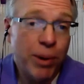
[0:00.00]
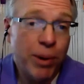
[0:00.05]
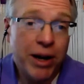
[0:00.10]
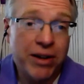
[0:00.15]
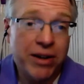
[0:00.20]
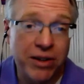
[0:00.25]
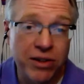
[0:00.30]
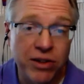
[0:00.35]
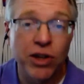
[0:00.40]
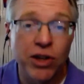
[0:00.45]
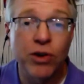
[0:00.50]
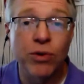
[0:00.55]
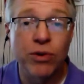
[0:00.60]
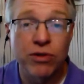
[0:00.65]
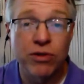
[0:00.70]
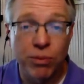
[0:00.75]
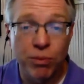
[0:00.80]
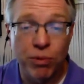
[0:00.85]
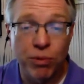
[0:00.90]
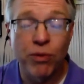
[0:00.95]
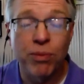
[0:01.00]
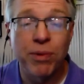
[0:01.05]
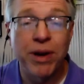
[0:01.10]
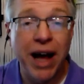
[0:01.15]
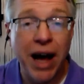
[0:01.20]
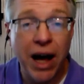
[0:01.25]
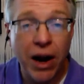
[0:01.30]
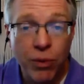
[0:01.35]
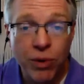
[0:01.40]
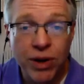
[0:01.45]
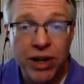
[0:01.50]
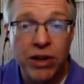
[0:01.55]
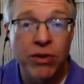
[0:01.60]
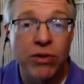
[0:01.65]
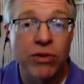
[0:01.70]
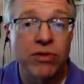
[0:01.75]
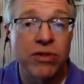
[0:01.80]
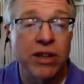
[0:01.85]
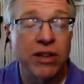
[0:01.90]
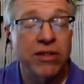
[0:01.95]
about continuous improvement. How do we
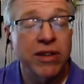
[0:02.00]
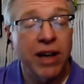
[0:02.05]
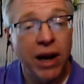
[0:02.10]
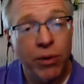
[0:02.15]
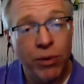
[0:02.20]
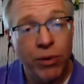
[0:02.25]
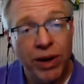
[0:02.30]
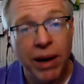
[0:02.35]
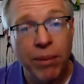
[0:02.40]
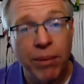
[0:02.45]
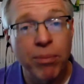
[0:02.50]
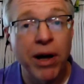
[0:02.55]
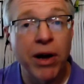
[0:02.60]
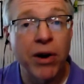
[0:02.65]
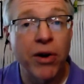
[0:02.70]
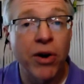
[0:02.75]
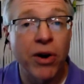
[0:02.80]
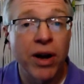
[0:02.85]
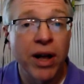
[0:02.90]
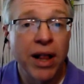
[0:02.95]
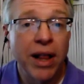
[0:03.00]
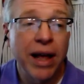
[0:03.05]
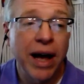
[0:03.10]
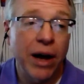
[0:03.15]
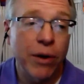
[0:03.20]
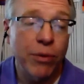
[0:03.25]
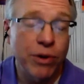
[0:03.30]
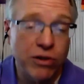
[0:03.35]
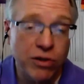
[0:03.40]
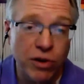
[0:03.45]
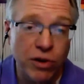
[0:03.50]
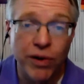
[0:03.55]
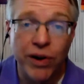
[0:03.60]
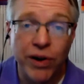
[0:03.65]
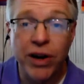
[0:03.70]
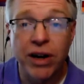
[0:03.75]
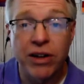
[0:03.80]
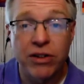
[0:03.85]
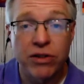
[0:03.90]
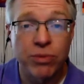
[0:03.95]
use this? How do we get better? How do we serve our
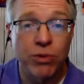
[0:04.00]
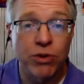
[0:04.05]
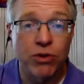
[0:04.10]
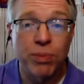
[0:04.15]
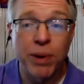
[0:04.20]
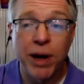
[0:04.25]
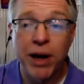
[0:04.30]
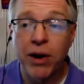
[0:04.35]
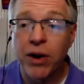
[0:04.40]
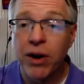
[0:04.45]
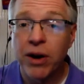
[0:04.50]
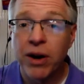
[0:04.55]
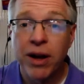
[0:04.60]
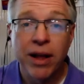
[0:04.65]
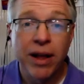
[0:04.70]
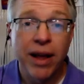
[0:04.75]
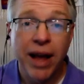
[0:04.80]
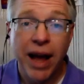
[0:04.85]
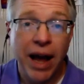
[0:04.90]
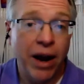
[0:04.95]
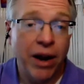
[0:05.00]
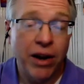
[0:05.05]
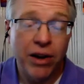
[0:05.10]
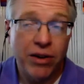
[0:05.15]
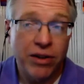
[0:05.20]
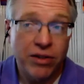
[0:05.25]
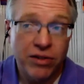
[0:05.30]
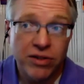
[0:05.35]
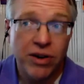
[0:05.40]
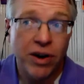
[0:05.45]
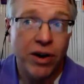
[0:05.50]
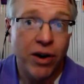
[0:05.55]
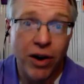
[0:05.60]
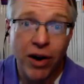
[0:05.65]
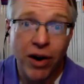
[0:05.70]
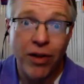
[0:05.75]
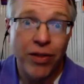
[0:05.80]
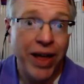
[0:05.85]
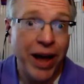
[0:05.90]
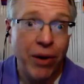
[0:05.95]
customers better? And you could start
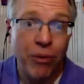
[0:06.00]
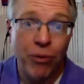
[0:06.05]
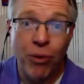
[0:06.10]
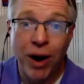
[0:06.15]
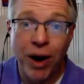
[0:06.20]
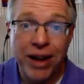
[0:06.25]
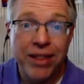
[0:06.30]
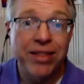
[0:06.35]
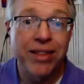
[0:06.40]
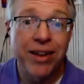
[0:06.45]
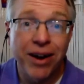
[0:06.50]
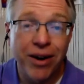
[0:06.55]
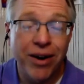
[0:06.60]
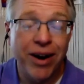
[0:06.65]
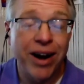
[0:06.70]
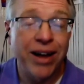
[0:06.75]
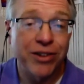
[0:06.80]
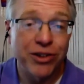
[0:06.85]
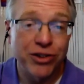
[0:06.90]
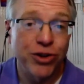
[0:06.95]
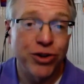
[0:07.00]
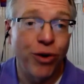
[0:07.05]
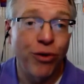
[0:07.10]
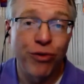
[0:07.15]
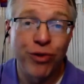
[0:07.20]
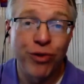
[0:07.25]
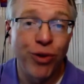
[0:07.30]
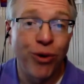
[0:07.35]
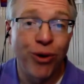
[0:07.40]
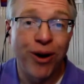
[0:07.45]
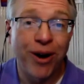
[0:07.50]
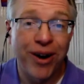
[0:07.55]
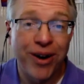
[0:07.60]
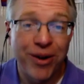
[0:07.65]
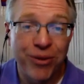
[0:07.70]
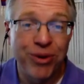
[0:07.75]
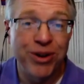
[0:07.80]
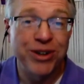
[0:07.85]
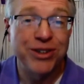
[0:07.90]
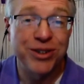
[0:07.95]
all that right there on the show floor,
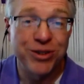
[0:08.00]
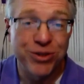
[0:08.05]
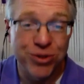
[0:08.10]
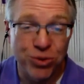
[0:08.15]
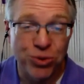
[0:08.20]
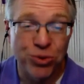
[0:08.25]
which is